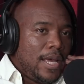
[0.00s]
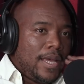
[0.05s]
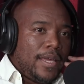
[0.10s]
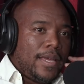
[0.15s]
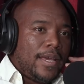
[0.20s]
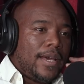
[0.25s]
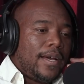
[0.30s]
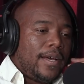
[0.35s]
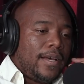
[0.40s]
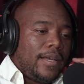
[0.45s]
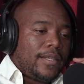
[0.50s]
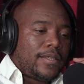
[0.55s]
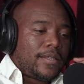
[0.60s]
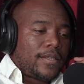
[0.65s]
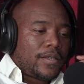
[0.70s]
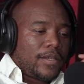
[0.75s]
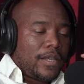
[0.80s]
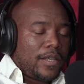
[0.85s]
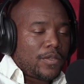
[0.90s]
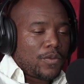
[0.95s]
Yeah,
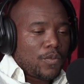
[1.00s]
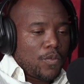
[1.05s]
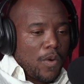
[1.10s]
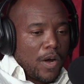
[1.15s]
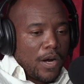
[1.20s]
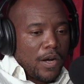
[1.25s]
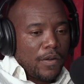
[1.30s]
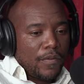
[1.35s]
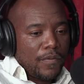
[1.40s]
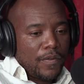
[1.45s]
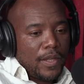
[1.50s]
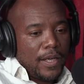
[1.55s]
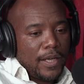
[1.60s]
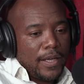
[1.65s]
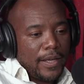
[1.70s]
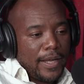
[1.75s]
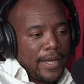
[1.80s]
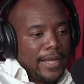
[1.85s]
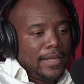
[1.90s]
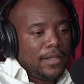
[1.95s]
it's one of
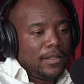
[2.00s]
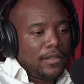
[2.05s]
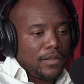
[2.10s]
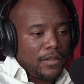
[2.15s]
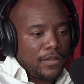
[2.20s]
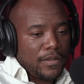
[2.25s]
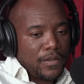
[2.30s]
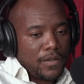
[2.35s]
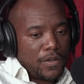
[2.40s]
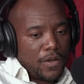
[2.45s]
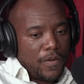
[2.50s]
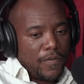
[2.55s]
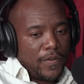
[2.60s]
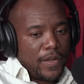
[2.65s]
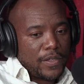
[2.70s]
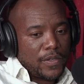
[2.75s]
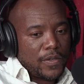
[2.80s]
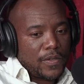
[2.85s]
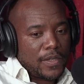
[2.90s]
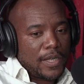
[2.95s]
the ills of
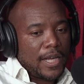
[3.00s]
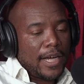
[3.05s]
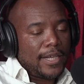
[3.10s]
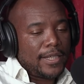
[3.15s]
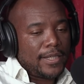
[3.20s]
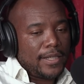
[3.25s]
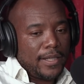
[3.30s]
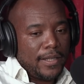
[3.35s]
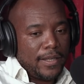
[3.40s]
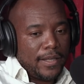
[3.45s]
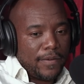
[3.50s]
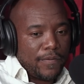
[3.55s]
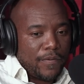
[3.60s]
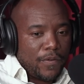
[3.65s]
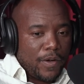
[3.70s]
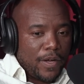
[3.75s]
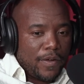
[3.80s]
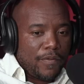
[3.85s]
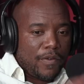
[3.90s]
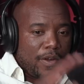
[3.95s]
our society that
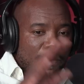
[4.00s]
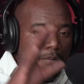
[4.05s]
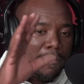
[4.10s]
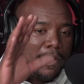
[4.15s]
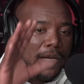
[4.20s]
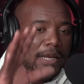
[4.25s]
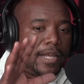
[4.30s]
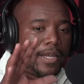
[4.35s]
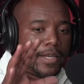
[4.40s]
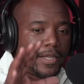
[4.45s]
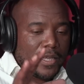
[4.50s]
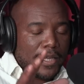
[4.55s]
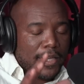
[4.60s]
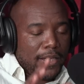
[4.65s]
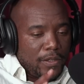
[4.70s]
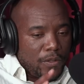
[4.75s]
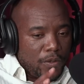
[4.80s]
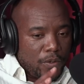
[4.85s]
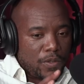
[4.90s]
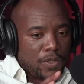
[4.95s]
for every 1 million
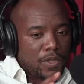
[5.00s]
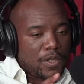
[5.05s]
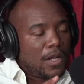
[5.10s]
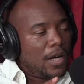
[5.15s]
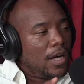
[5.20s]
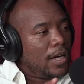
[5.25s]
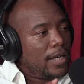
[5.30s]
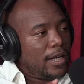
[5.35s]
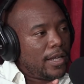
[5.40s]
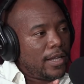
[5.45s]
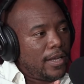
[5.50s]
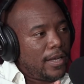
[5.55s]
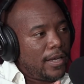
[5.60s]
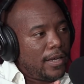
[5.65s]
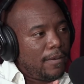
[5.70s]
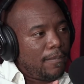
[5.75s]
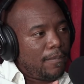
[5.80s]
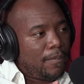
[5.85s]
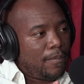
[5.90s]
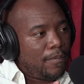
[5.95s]
kids who start a
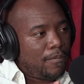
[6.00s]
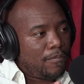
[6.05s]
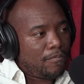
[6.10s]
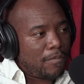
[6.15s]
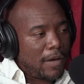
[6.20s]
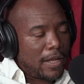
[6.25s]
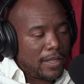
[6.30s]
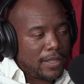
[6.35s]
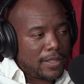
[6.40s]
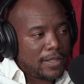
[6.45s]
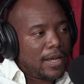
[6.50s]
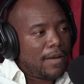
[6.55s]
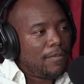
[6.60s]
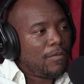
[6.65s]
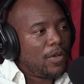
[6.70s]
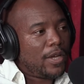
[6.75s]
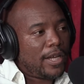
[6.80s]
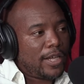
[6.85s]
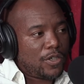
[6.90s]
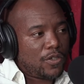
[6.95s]
year, by the time
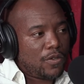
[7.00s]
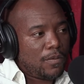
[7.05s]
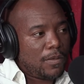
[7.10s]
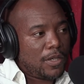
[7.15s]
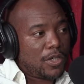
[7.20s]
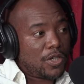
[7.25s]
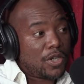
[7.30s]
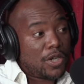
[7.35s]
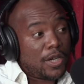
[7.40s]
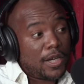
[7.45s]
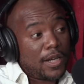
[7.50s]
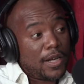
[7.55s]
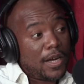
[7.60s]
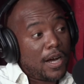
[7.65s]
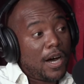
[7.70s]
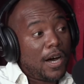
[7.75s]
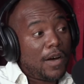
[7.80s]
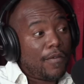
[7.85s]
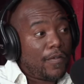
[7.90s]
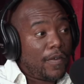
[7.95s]
you get to matric,
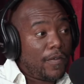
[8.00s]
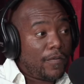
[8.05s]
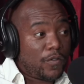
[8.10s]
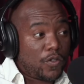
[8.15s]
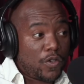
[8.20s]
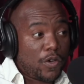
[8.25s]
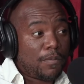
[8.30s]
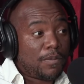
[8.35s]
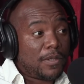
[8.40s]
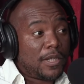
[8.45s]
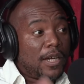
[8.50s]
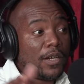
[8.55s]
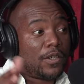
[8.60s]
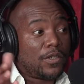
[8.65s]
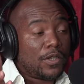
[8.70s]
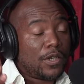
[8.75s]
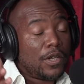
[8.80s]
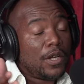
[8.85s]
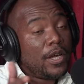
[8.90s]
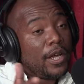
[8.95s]
half have dropped
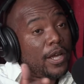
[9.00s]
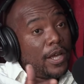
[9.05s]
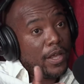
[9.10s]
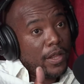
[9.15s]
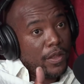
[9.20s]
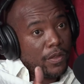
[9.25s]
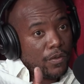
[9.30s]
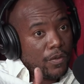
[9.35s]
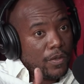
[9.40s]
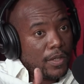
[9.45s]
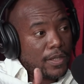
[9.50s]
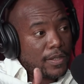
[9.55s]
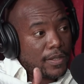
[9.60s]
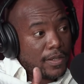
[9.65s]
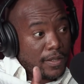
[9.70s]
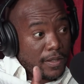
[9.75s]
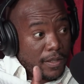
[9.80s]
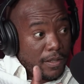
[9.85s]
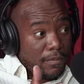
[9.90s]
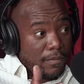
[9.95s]
out through the
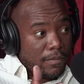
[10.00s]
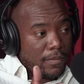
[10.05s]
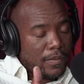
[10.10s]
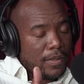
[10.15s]
system.